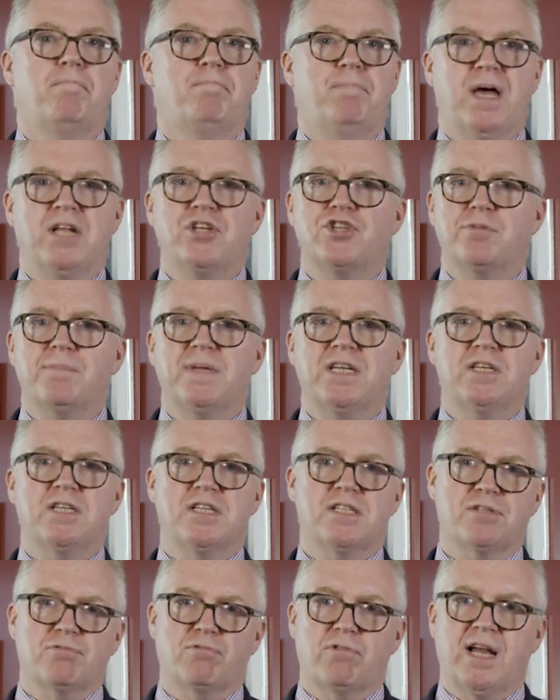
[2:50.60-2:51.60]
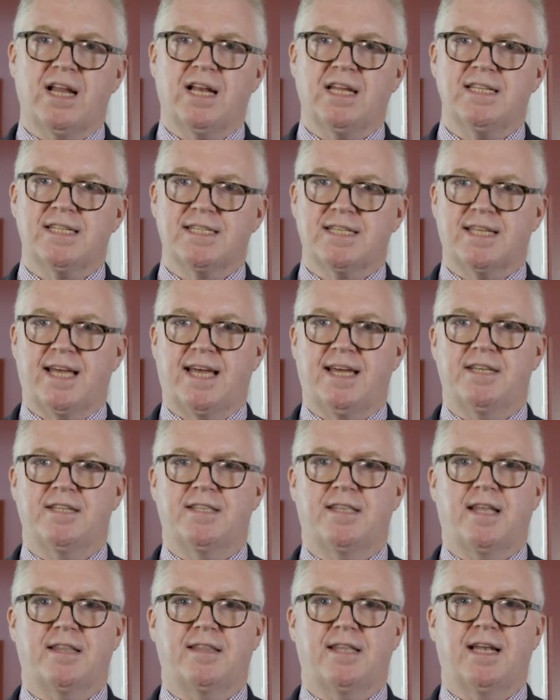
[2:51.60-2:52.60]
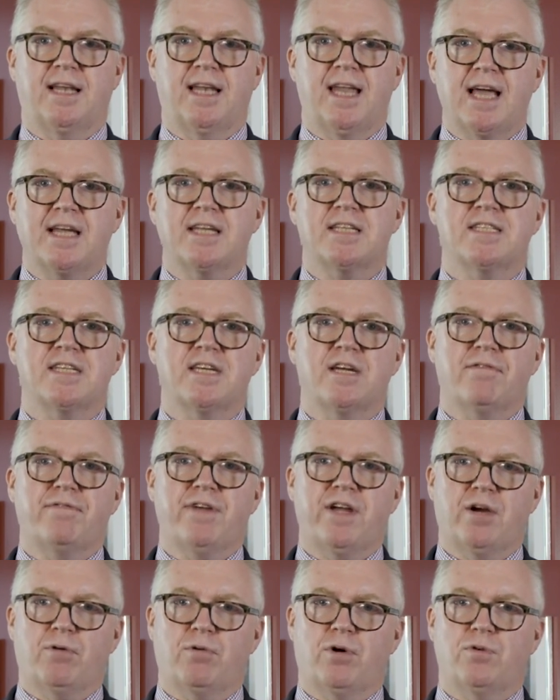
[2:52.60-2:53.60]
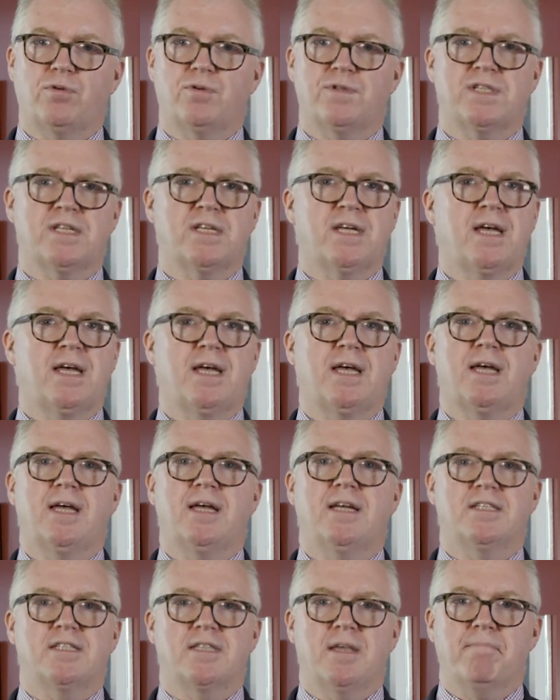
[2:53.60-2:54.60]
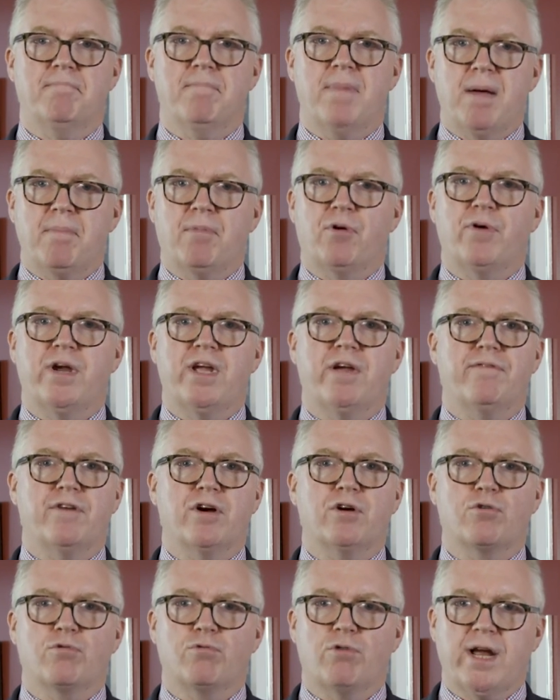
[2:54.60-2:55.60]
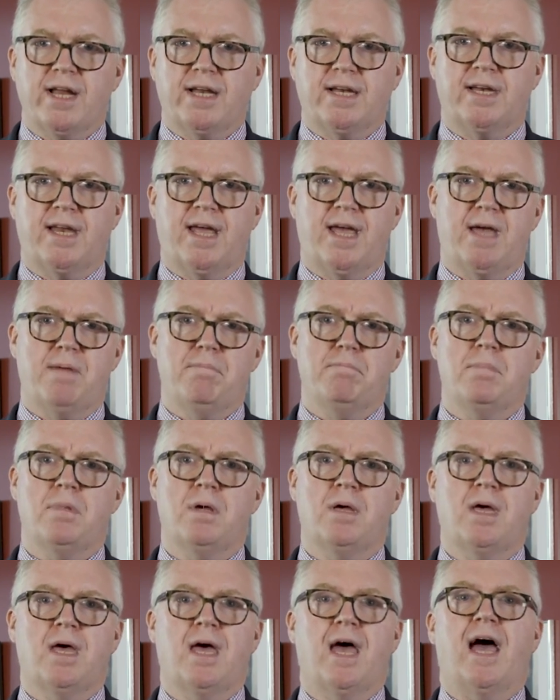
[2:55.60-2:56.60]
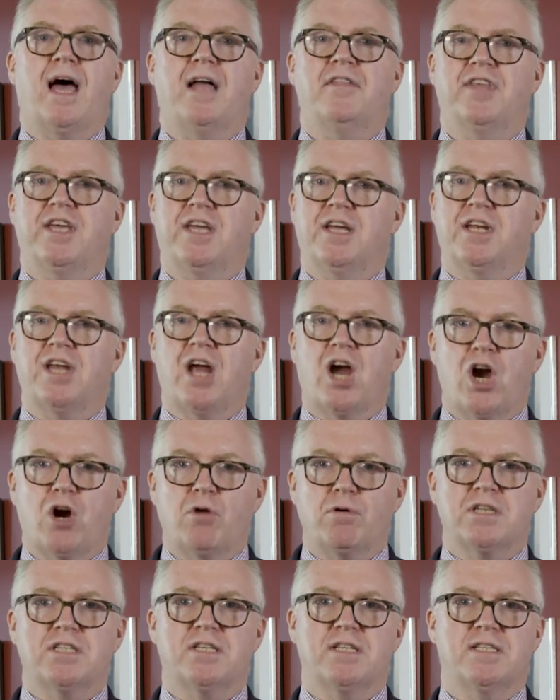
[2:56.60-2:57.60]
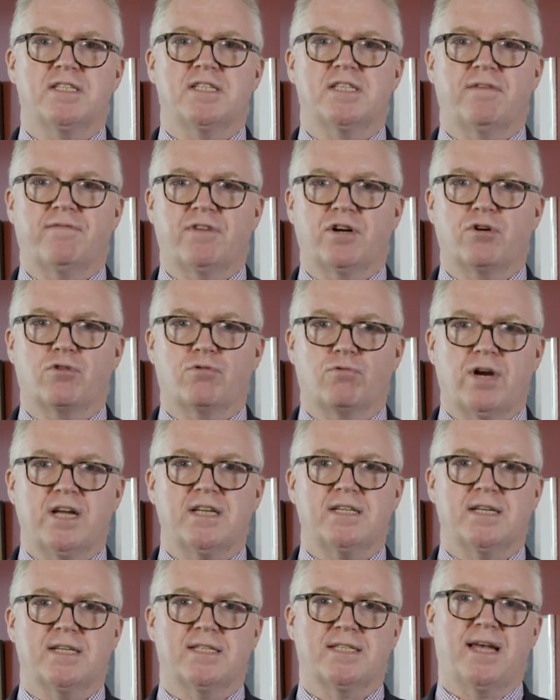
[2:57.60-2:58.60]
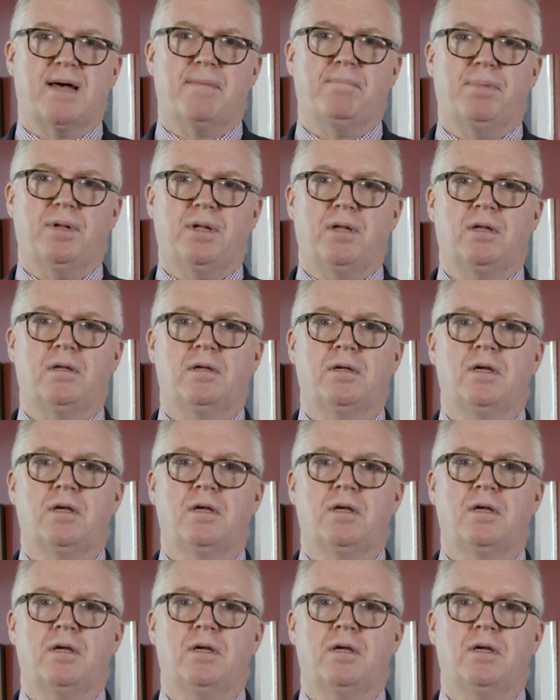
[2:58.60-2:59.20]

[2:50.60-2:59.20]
Benjamin Disraeli said that the legacy of heroes is the memory of a great name and the inheritance of a great example.